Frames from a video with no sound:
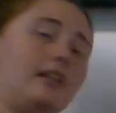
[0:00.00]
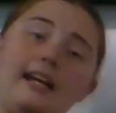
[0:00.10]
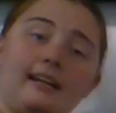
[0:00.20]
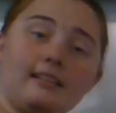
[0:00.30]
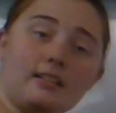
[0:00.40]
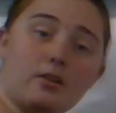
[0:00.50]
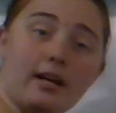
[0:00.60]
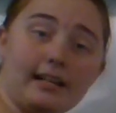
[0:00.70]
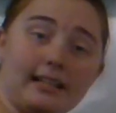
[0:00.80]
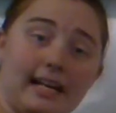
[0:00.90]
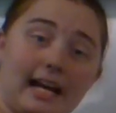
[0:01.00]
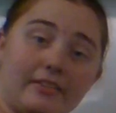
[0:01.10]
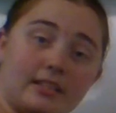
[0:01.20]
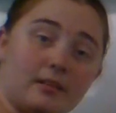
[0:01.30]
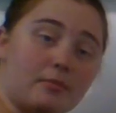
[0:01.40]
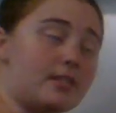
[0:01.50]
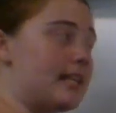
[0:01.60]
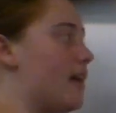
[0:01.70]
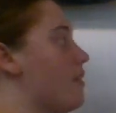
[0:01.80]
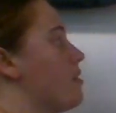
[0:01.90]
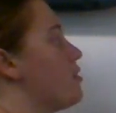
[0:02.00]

And let's go ahead and add these numbers together.